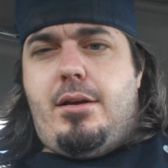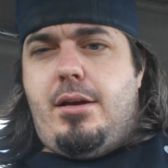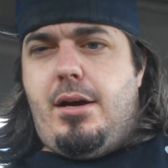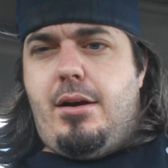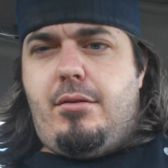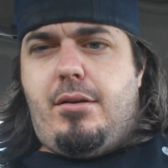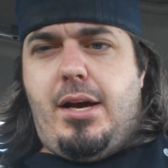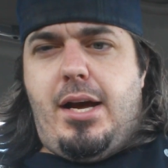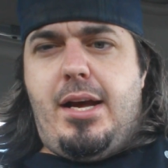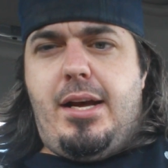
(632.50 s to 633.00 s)

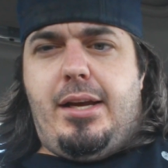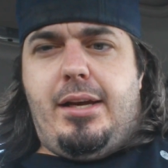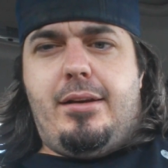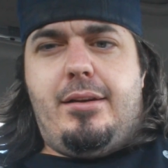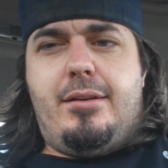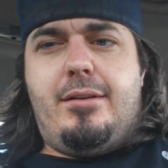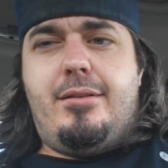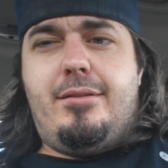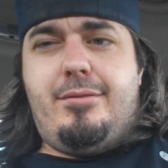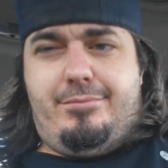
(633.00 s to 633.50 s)
Okay.
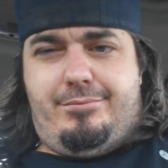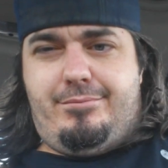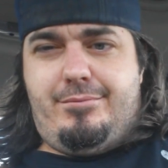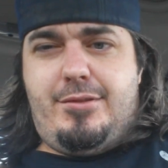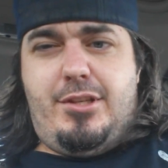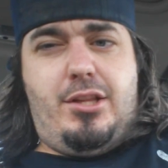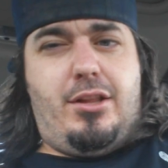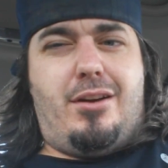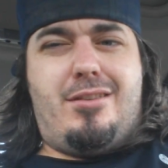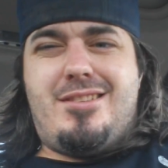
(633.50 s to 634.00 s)

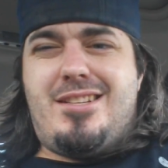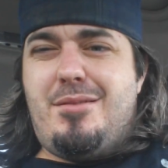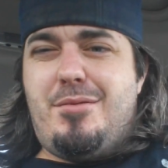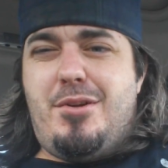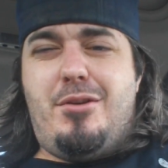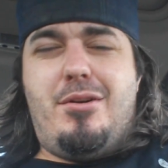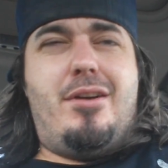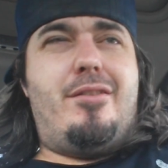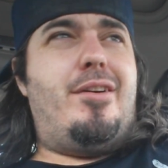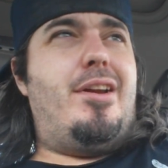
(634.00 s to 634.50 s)
You learn something
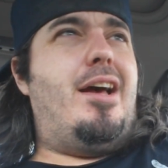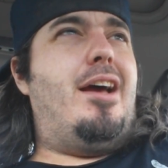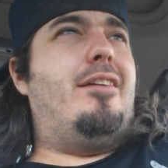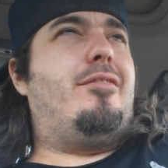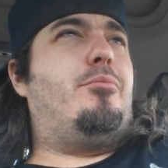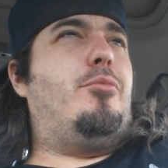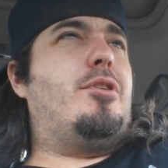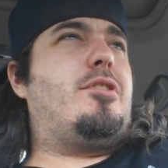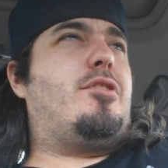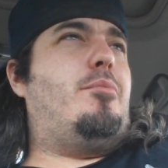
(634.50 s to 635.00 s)
new every day
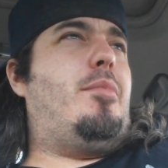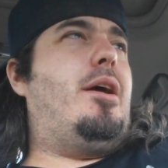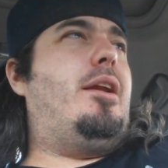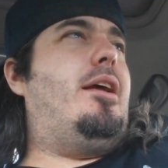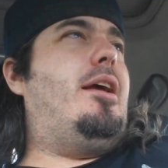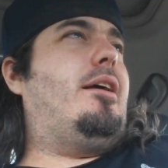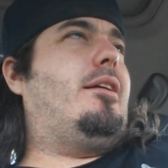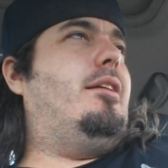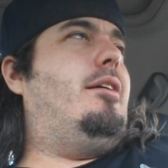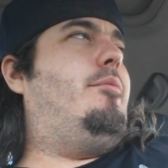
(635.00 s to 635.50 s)
from
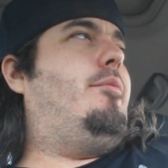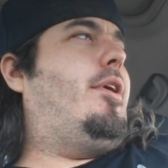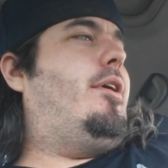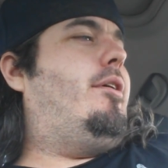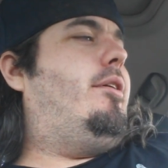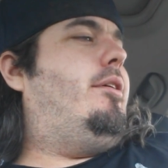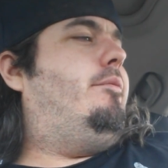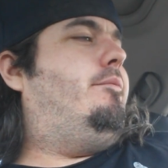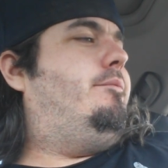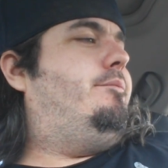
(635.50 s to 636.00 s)
WrestleManiac
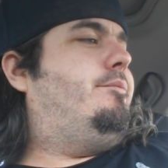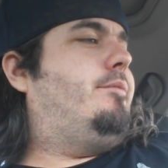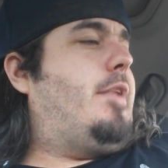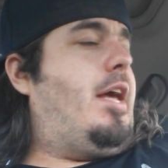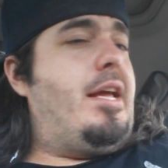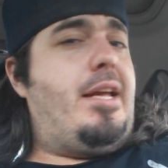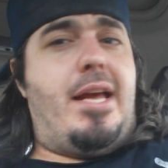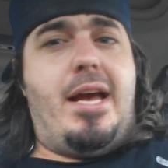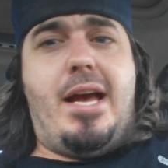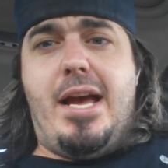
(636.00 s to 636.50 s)

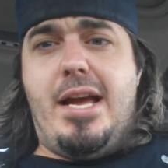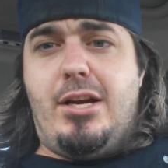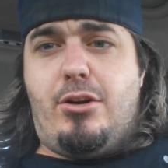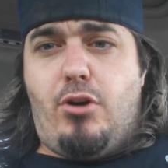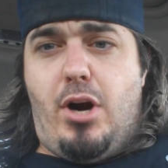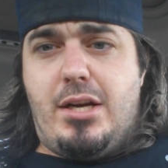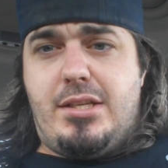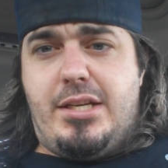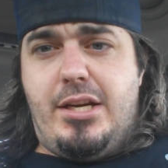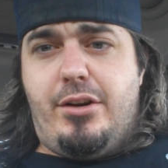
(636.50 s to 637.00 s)
1130, aka
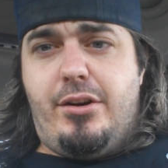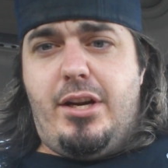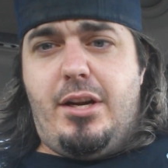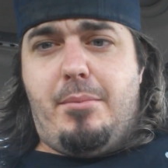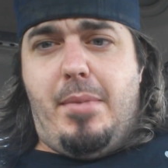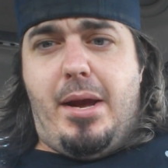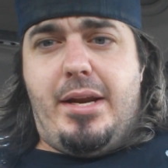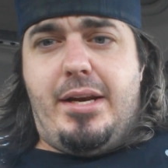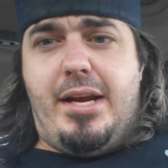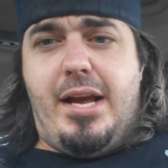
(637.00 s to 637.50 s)

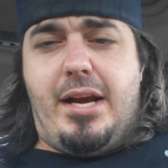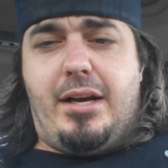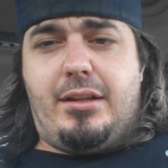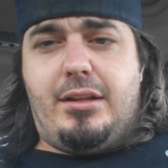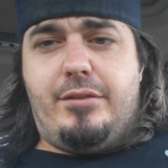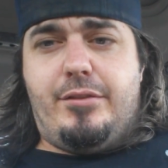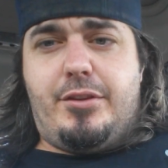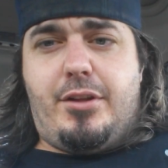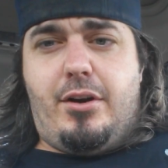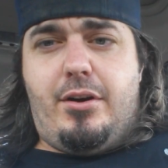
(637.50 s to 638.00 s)
Criterion Maniac
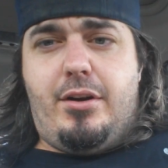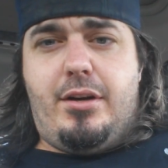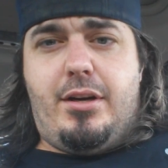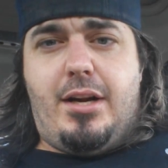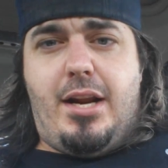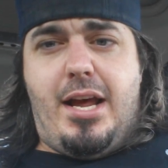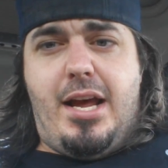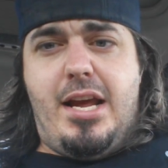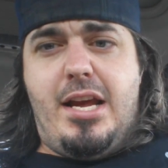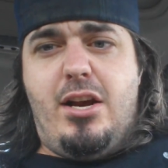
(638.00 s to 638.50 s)
1130
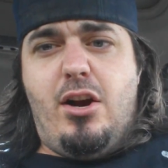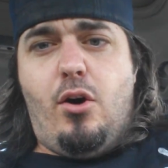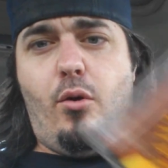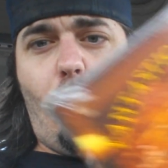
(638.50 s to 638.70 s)
today.